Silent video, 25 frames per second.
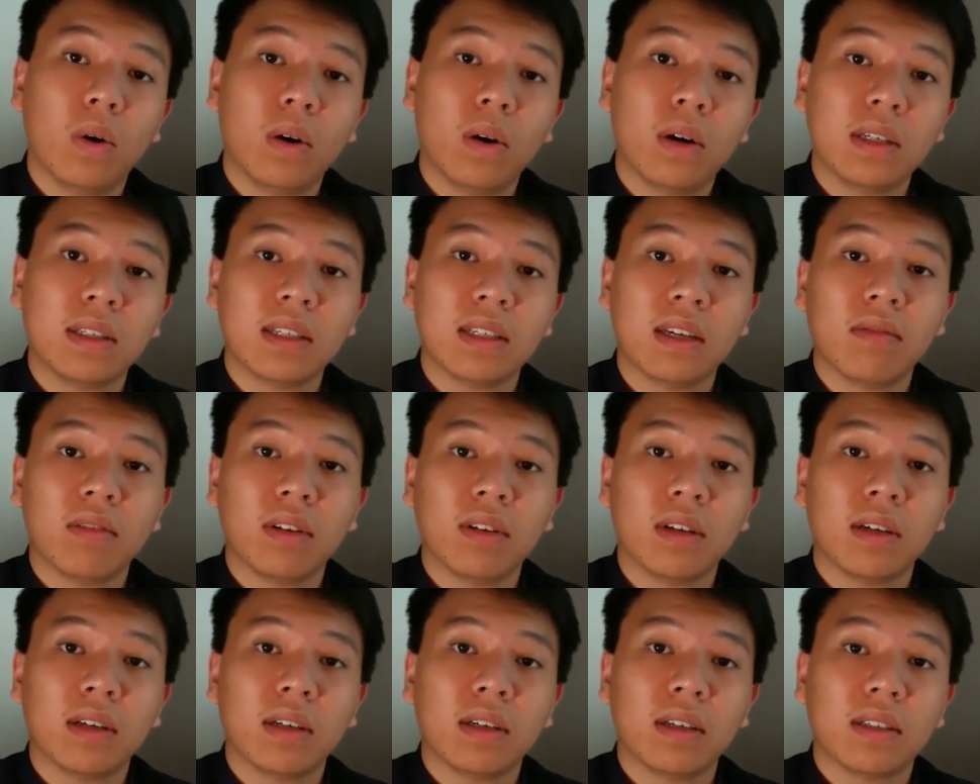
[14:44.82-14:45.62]
or
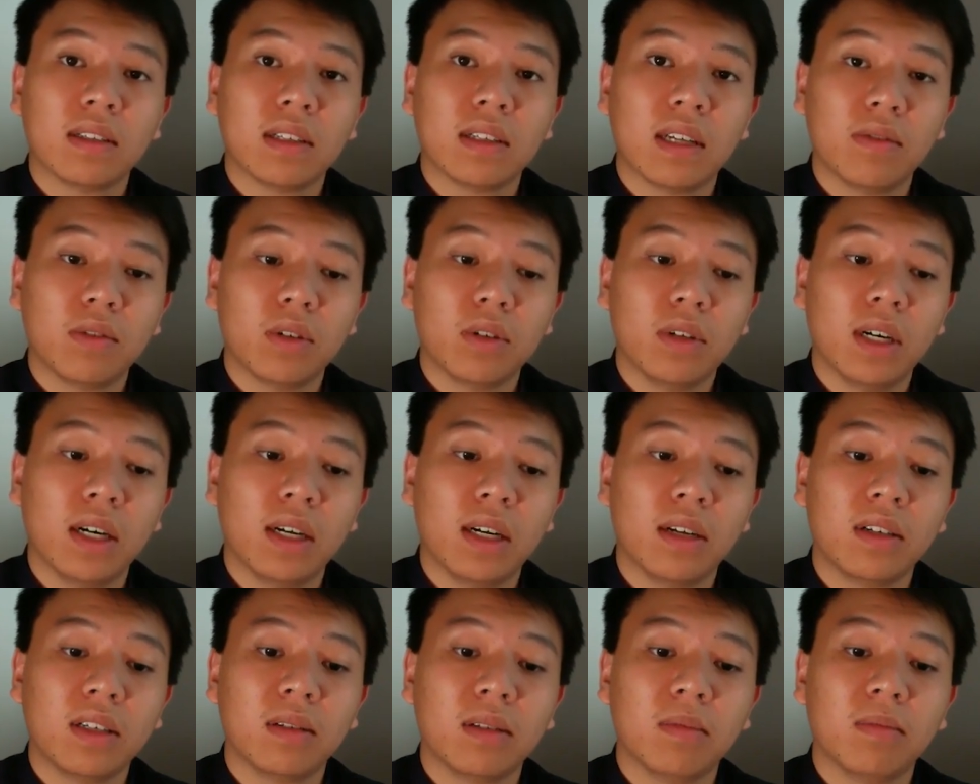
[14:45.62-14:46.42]
several
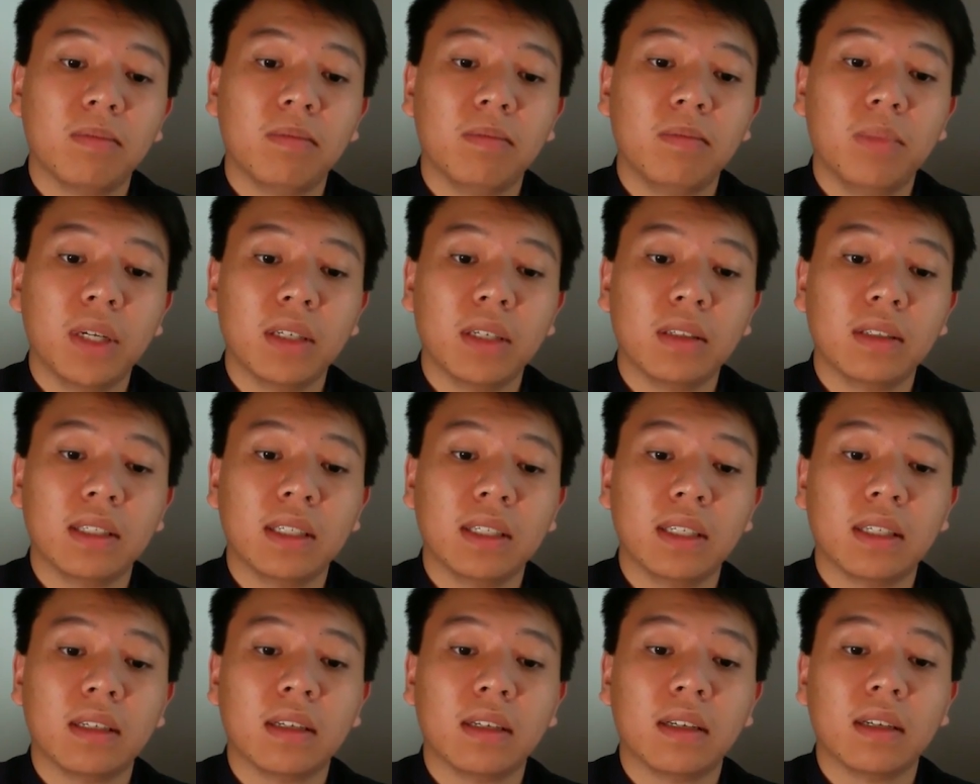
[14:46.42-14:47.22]
100
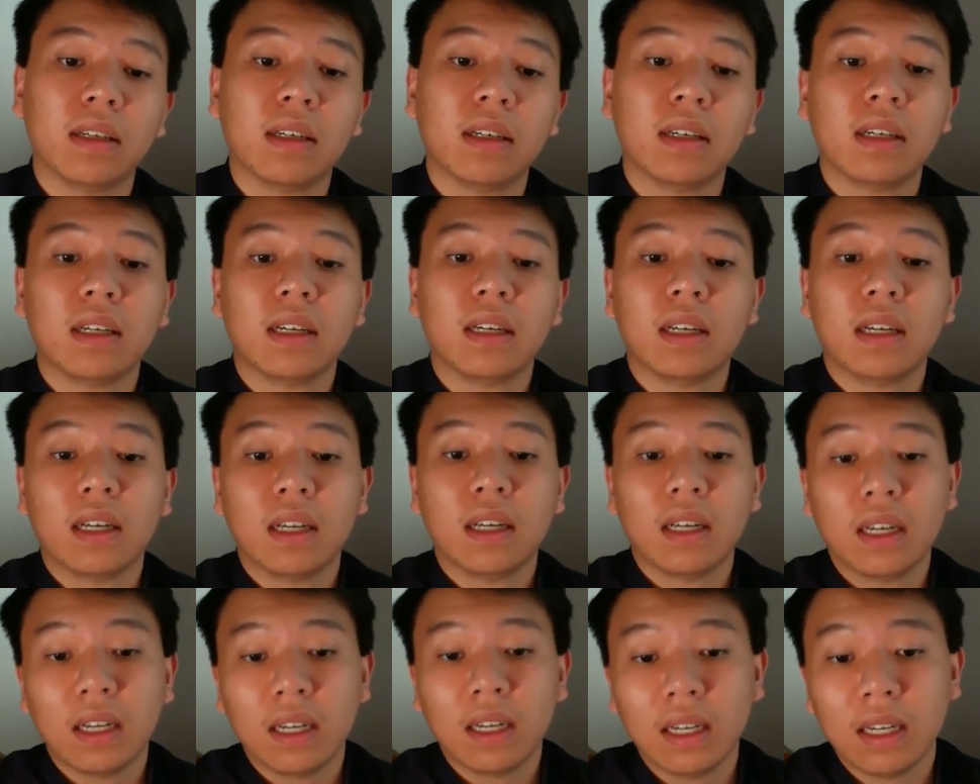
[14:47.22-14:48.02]
billion
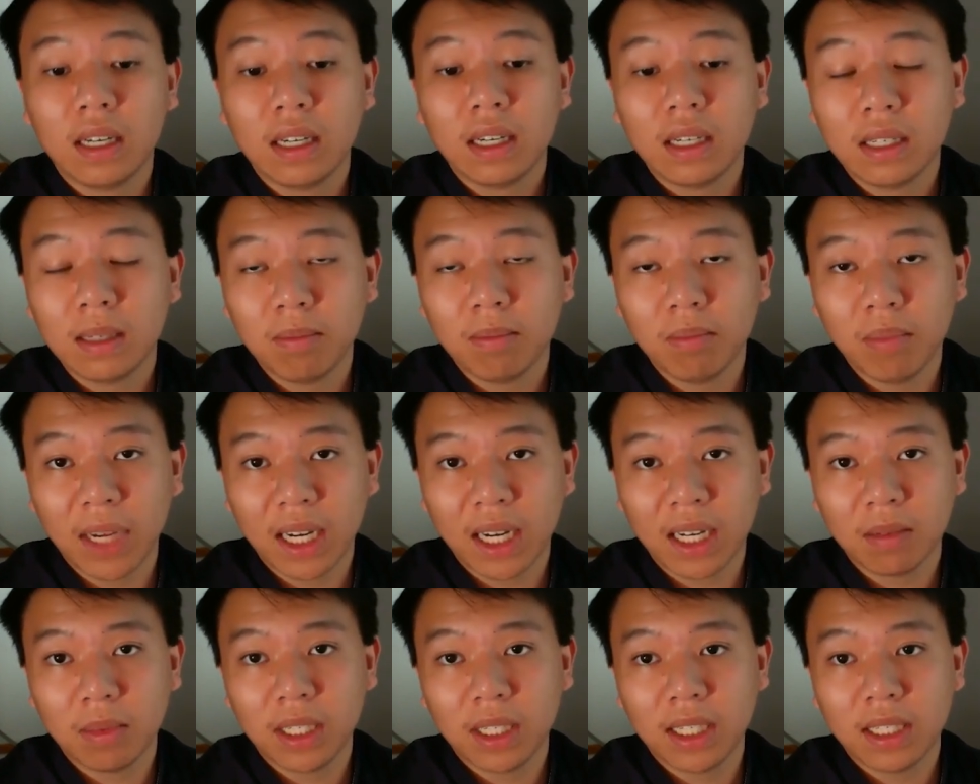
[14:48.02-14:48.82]

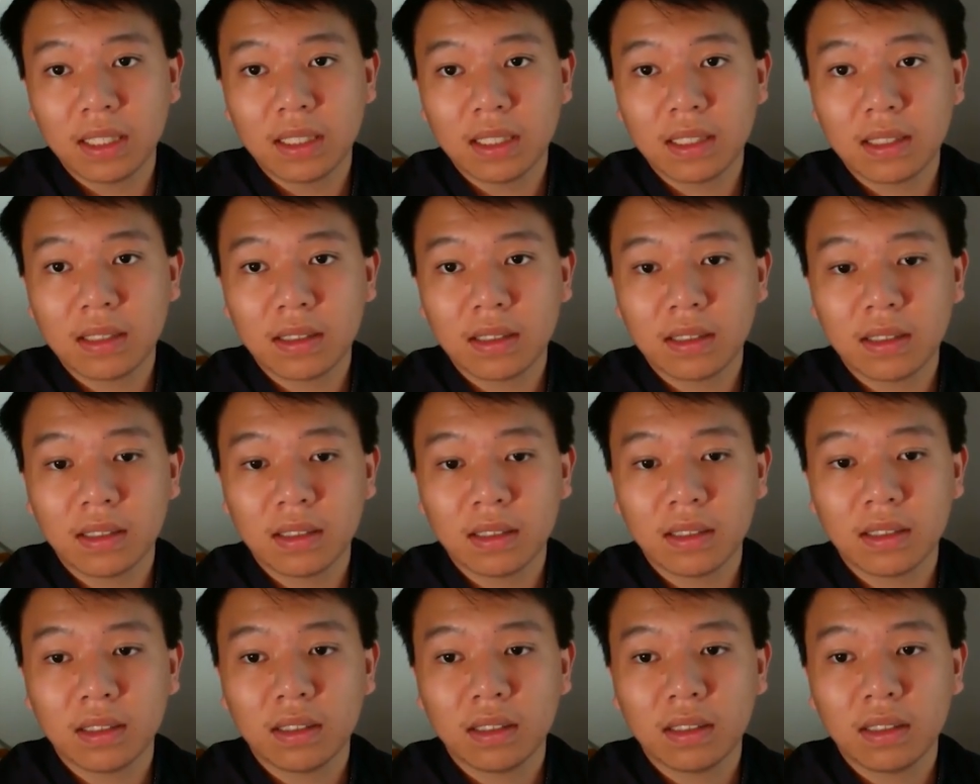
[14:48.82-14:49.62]
megabytes.
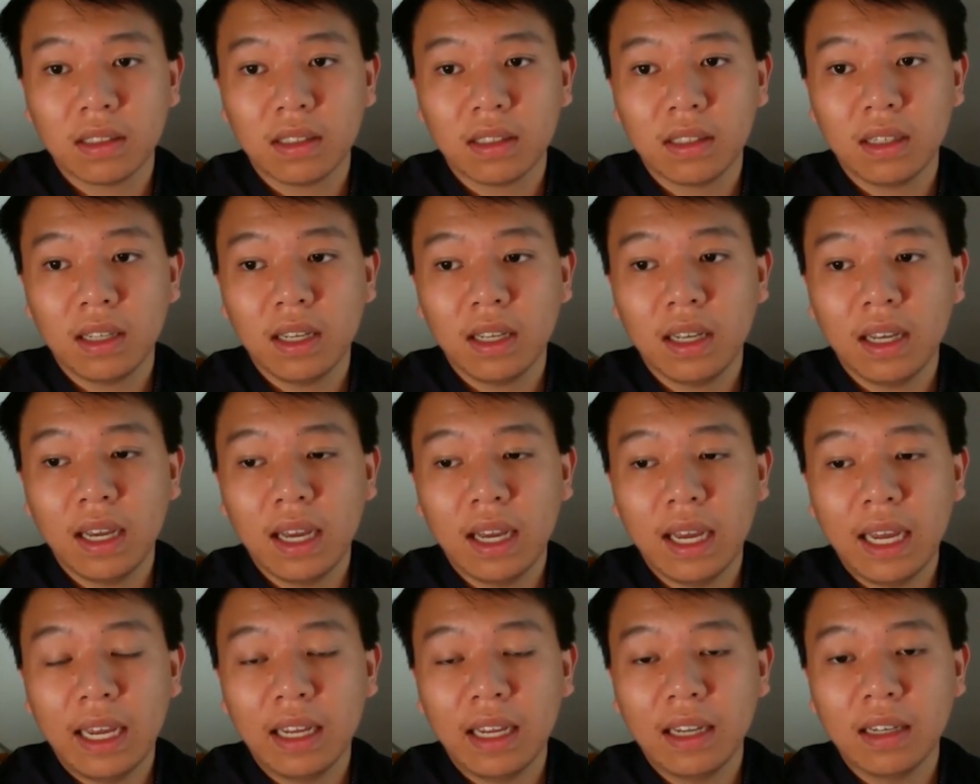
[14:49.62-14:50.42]

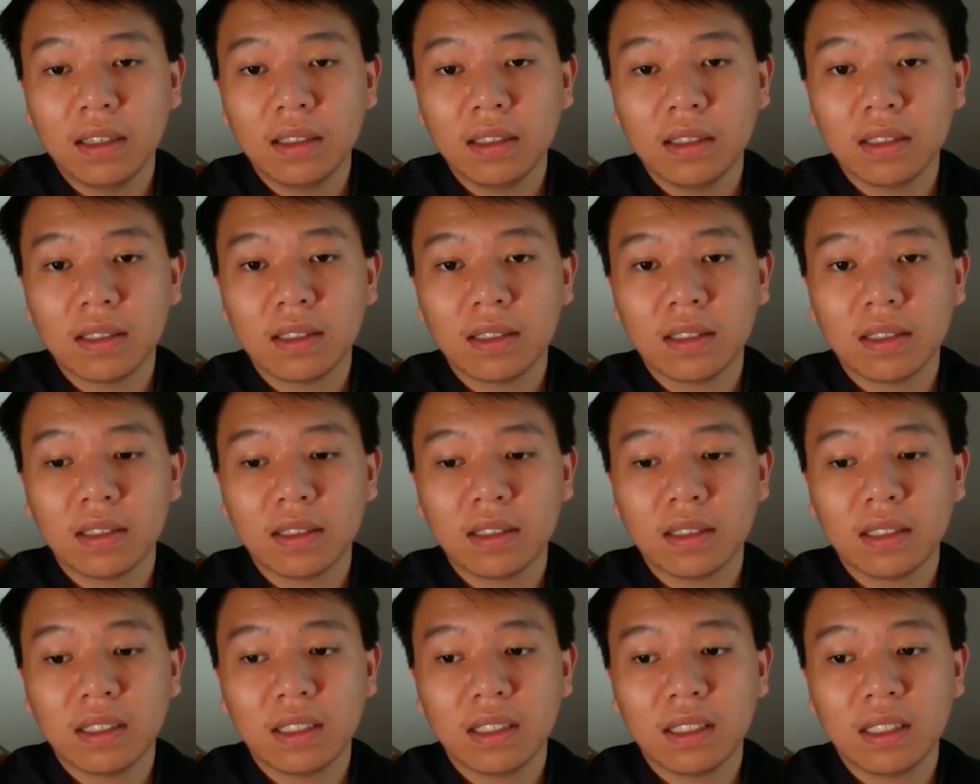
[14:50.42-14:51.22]
And
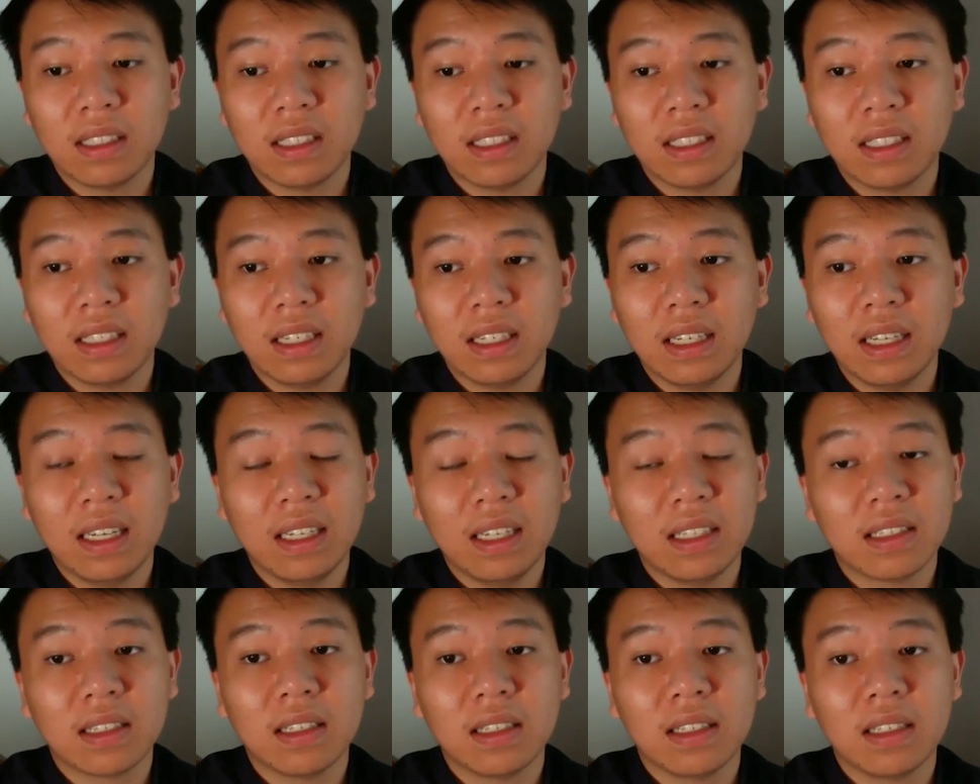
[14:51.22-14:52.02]

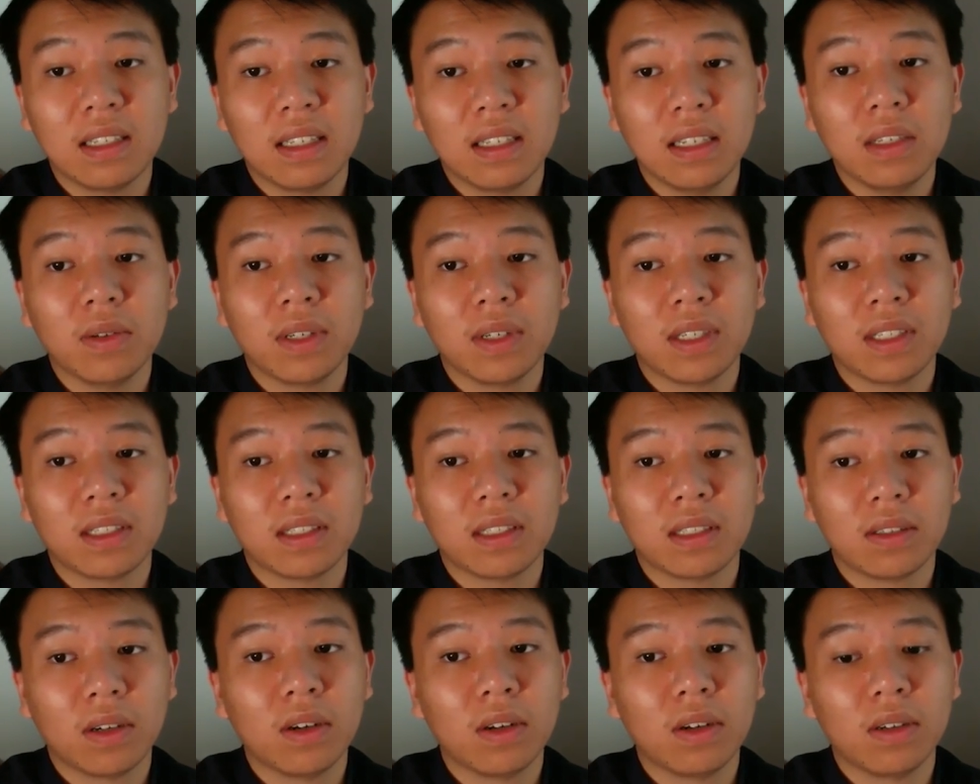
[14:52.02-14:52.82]
it's continuing
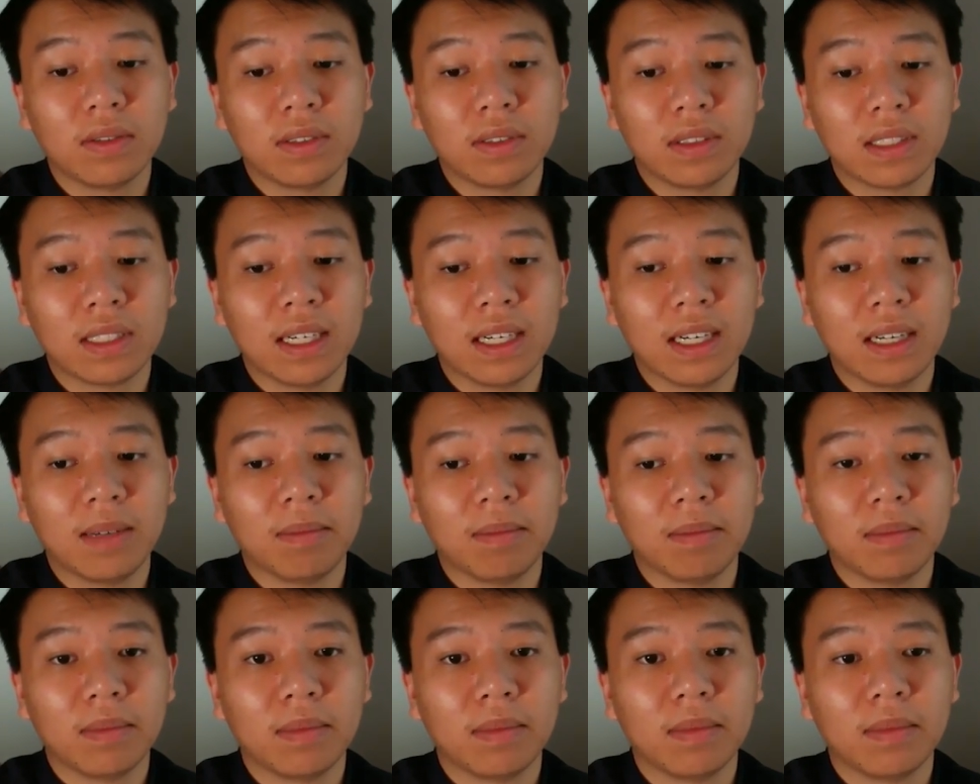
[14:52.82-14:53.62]
to grow over
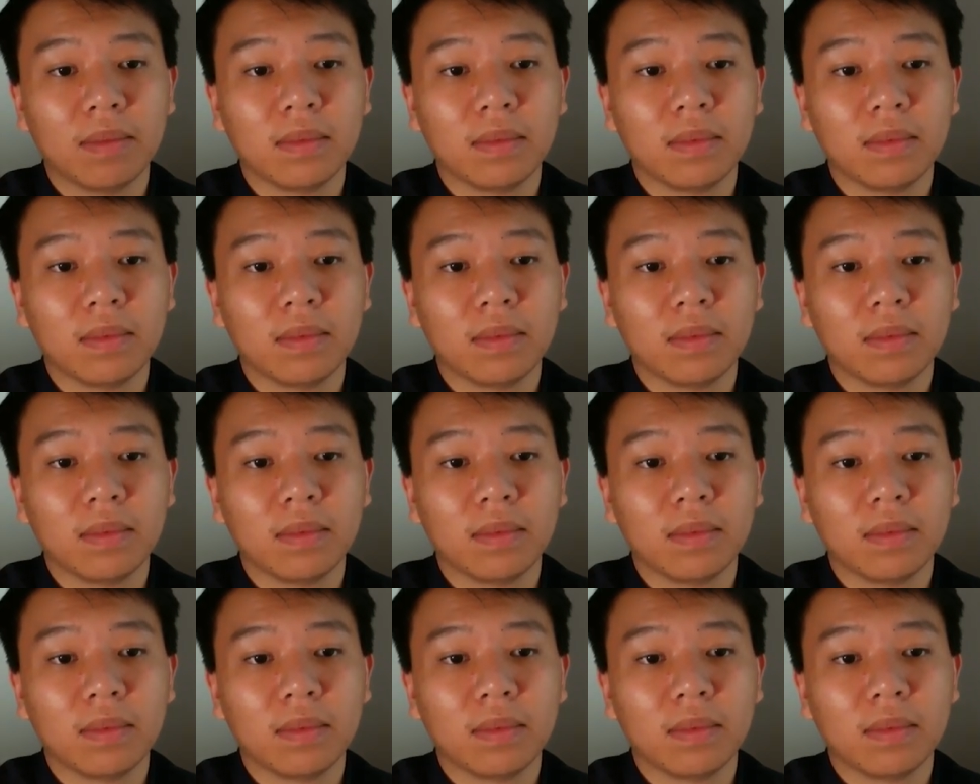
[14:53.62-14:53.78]
time.